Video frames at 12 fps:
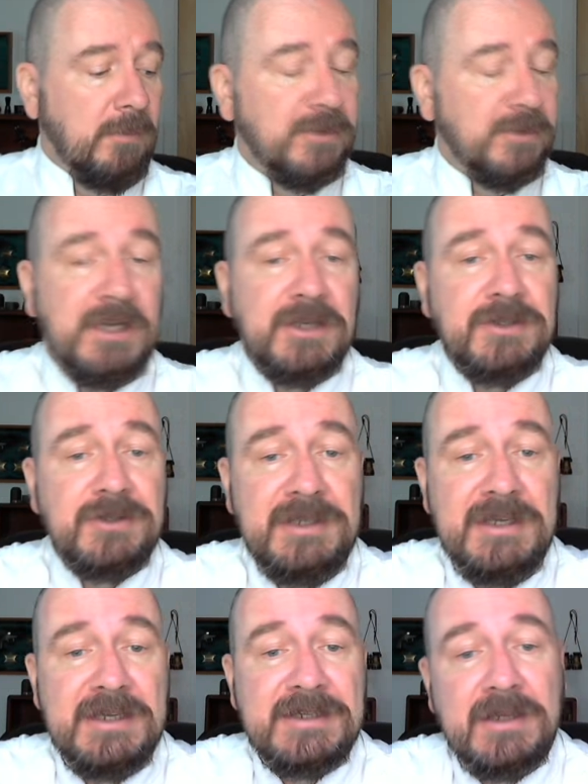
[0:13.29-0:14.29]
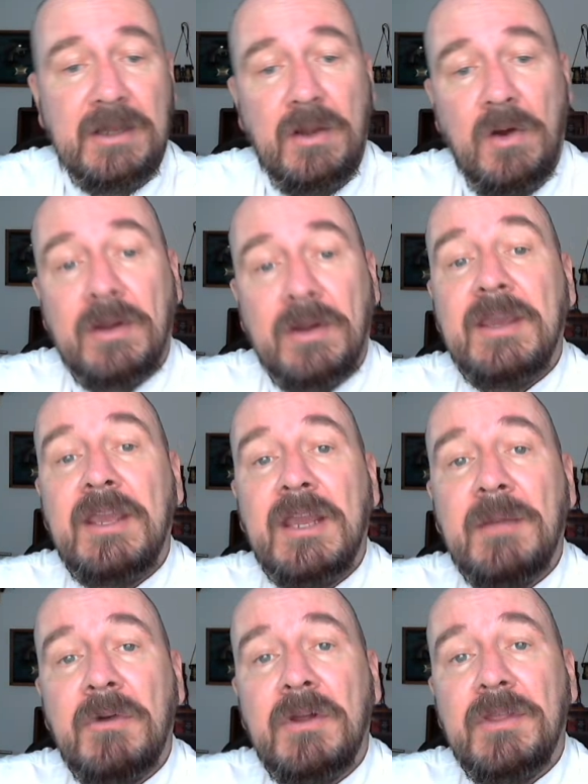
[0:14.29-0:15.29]
protect your DSLR
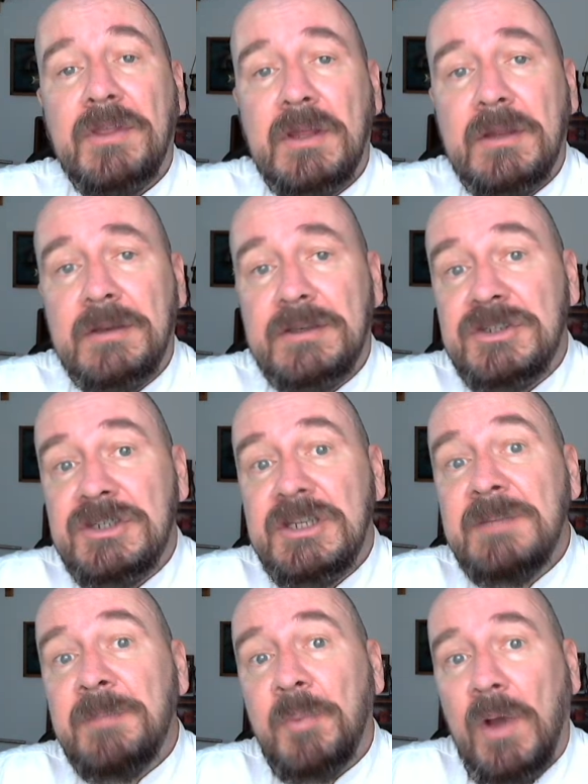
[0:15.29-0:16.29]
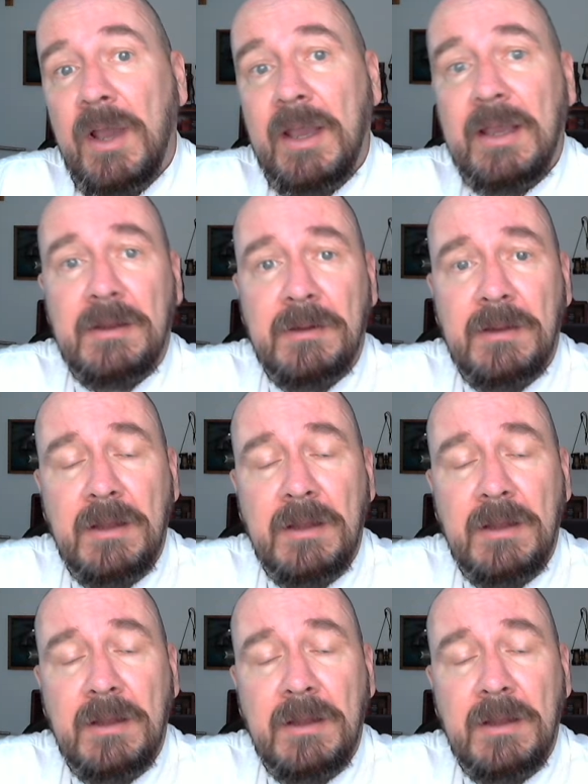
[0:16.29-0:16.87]
camera the cheap way.